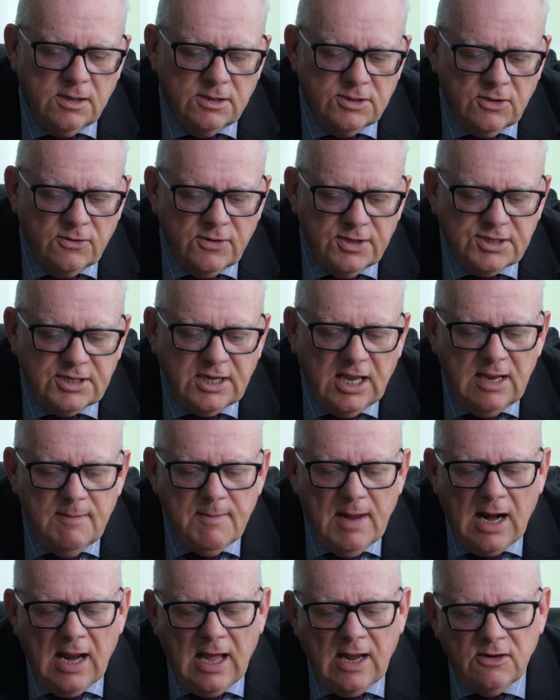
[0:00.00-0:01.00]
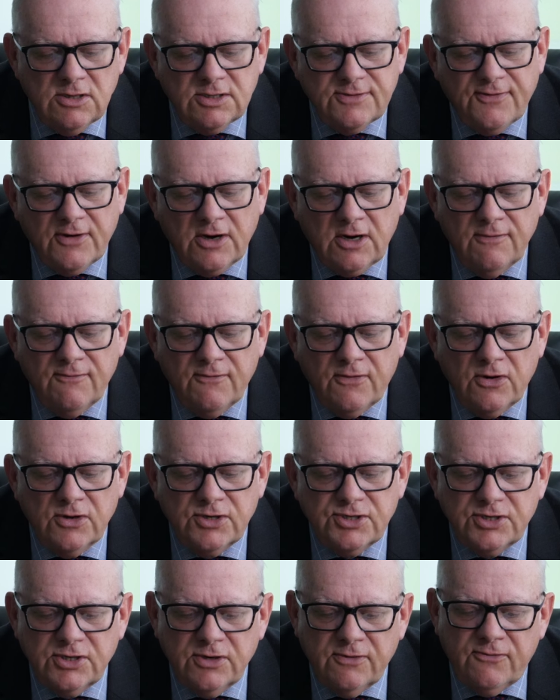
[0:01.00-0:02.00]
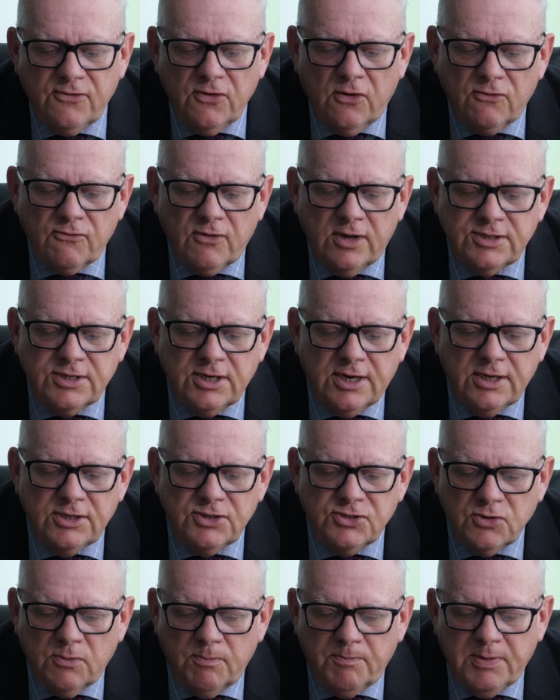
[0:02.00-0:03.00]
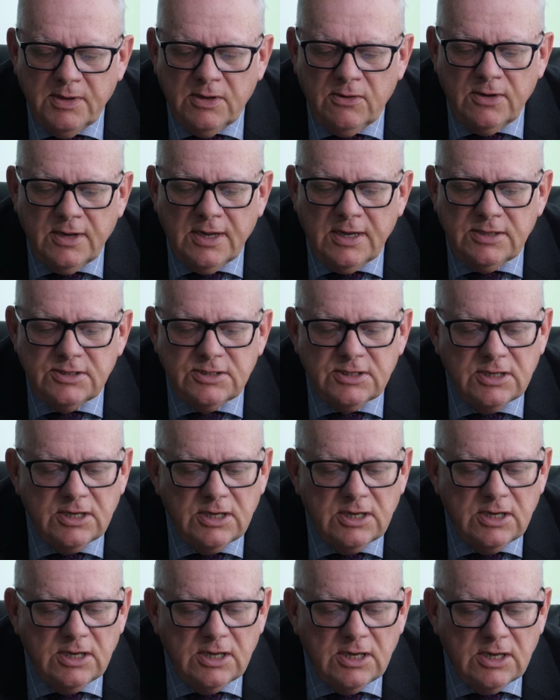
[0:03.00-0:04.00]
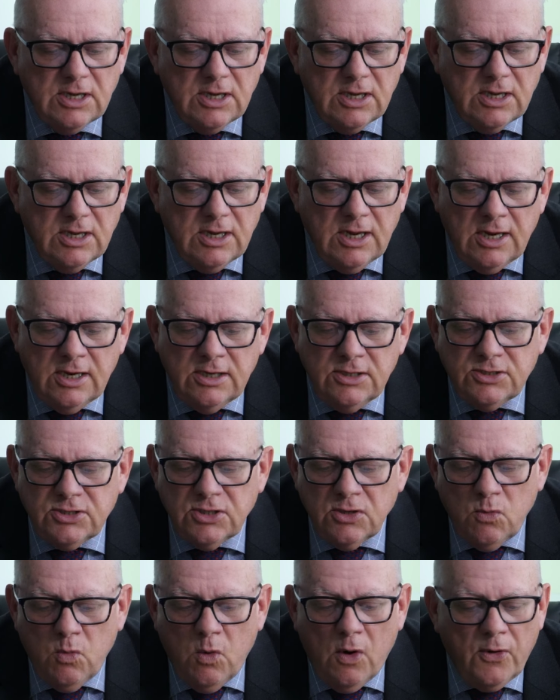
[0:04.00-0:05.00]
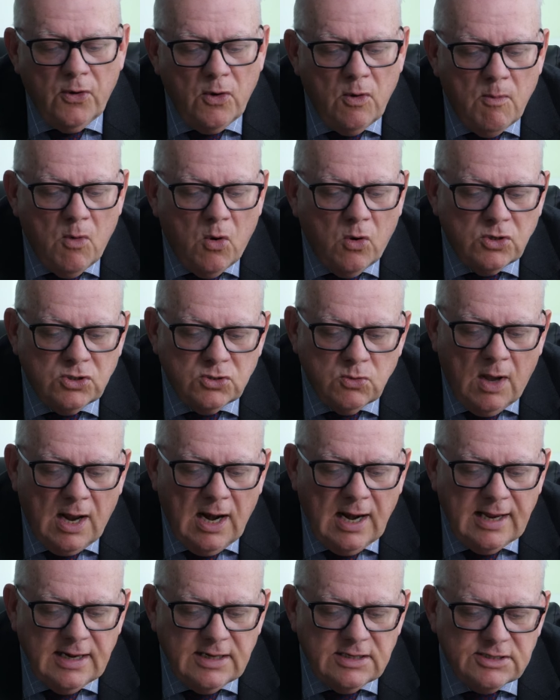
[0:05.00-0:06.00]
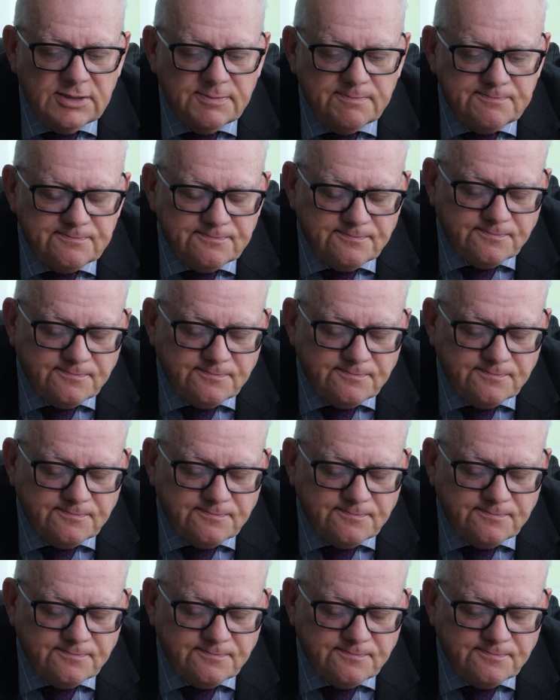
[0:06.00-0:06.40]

So the scheme allows for conversion of non-residential buildings into one or more dwellings,